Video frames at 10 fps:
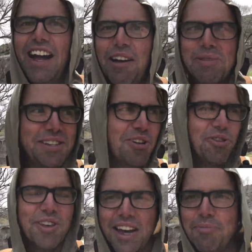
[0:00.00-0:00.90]
I've been
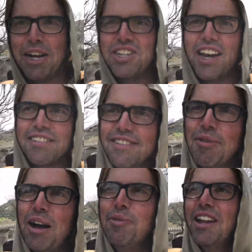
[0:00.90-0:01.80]
told by Jax's
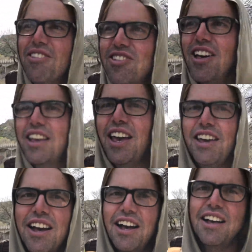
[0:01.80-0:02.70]
mom that I look like
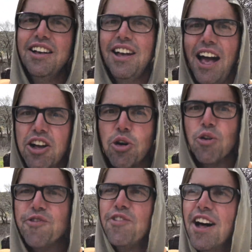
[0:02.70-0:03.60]
a
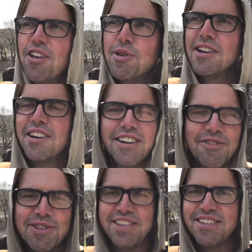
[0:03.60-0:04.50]
cult follower
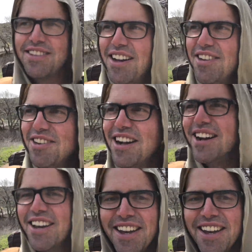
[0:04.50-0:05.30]
with this hood on.